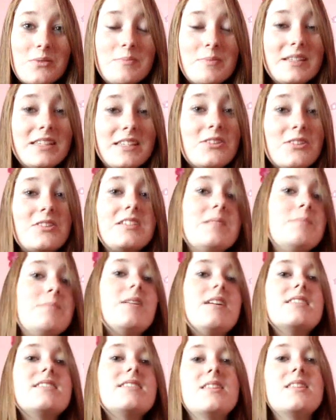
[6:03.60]
want to be the only
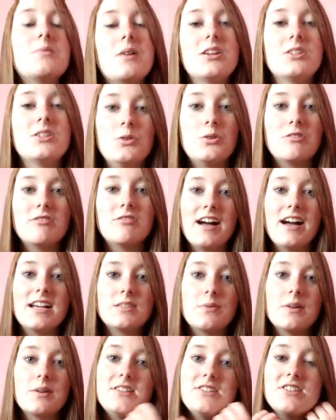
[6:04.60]
person in the world who
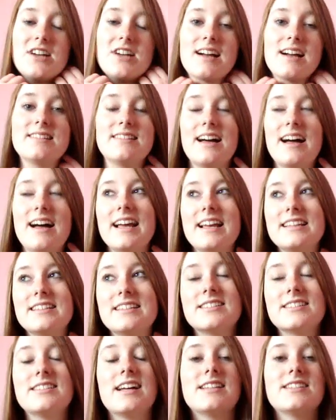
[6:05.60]
cries when Jack
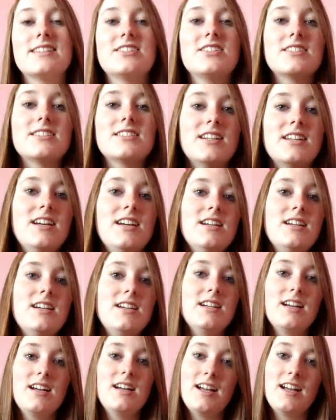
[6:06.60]
dies, because that's just,
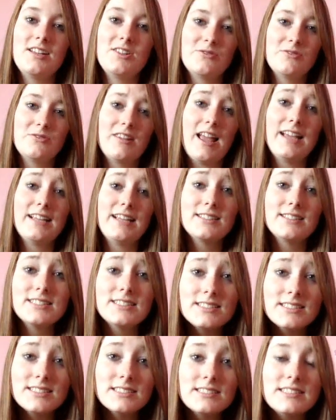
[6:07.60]
I don't like
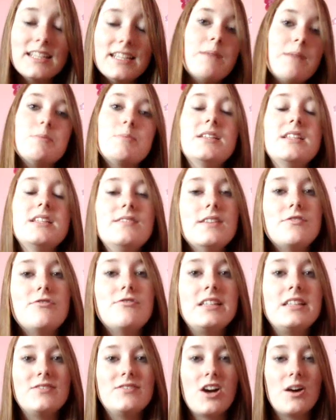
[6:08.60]
it. Yeah, but please feel
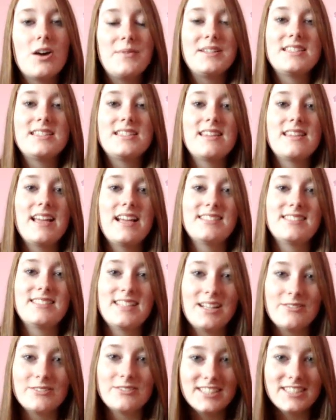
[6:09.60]
leave comments and things,
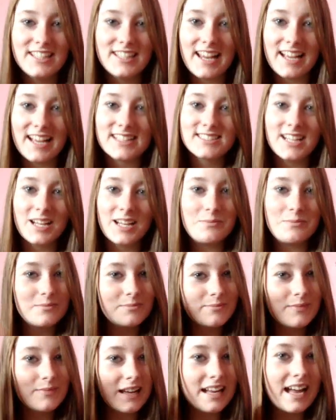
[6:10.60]
and I'll see you next time.
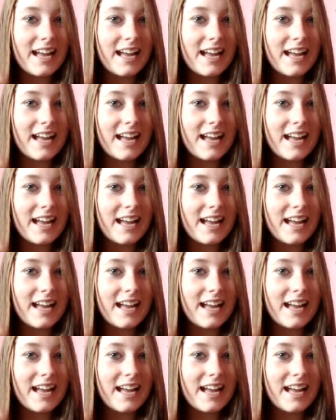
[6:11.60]
Bye